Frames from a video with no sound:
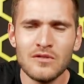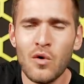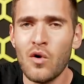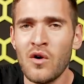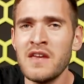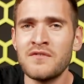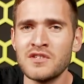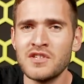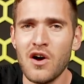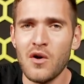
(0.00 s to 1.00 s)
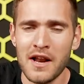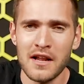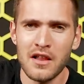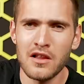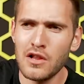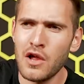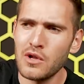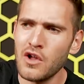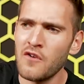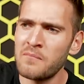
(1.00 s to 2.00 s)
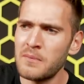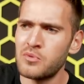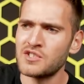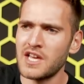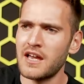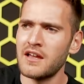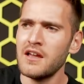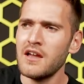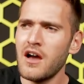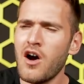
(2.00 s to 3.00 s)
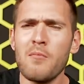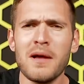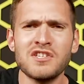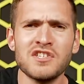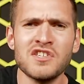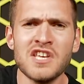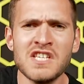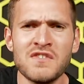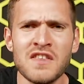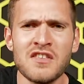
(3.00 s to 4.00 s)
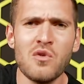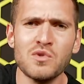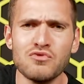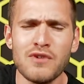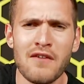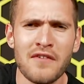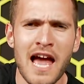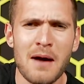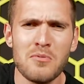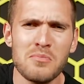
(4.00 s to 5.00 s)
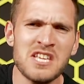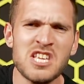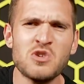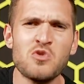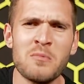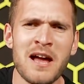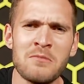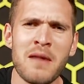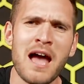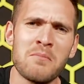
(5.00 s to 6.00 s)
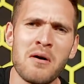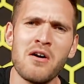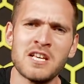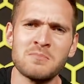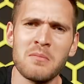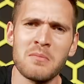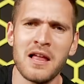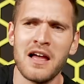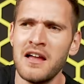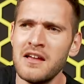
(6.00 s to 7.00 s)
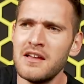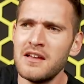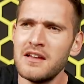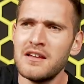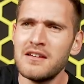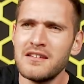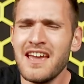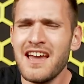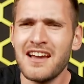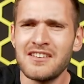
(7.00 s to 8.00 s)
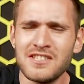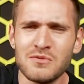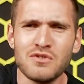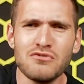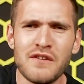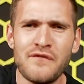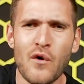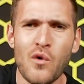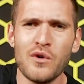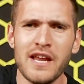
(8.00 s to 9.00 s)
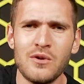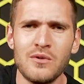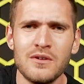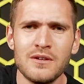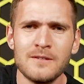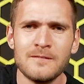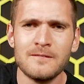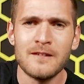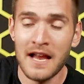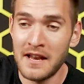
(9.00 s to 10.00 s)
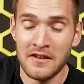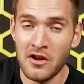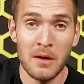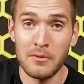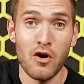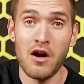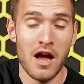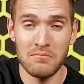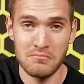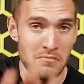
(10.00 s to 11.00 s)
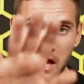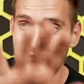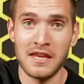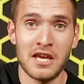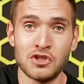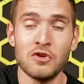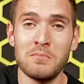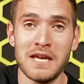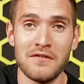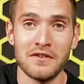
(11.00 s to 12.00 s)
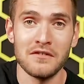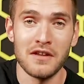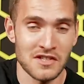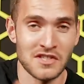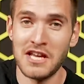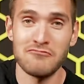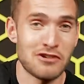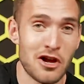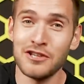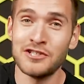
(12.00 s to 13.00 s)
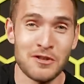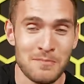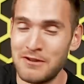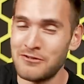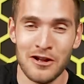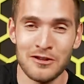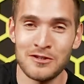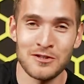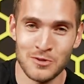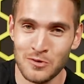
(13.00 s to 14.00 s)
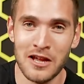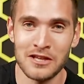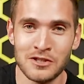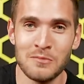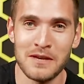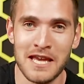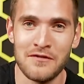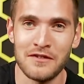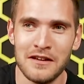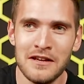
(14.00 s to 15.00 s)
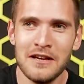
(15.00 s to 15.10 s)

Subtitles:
Or even so, and I know a lot of people are saying, oh, Manchester City's fifth goal was ruled out for handball, but you didn't talk about it, Matt. Bias, blah, blah, blah. Yeah, because it was already 4-0. And don't get me wrong, I think it should be given. As I said, regardless of the minute, regardless of the scoreline, it should be given.